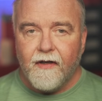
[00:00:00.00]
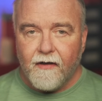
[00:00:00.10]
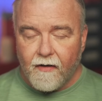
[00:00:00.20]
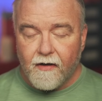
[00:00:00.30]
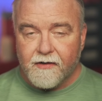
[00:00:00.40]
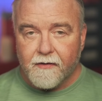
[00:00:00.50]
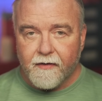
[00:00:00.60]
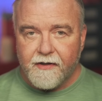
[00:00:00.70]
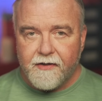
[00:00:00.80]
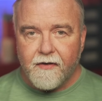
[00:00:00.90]
Long
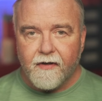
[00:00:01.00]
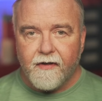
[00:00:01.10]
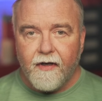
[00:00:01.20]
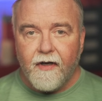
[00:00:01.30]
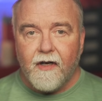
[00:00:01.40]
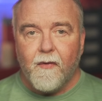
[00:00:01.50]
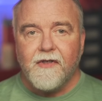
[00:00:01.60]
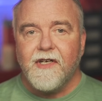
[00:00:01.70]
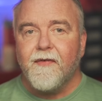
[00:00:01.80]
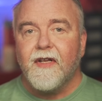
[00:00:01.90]
story short,
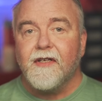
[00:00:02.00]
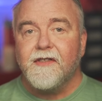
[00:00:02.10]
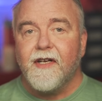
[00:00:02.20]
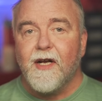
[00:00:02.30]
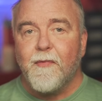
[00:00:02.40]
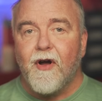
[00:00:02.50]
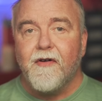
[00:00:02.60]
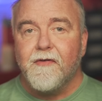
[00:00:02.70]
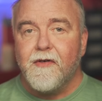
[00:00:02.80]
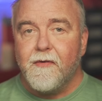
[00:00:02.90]
once everything is set up,
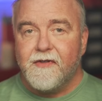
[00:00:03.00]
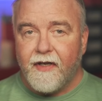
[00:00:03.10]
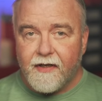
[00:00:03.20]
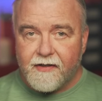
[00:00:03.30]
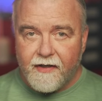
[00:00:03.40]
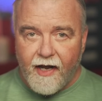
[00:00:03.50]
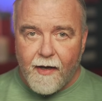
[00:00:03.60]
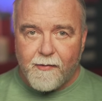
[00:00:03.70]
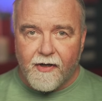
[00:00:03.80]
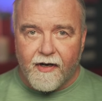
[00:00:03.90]
all you do is take a
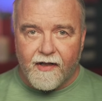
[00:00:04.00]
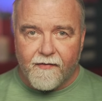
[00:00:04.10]
snapshot of the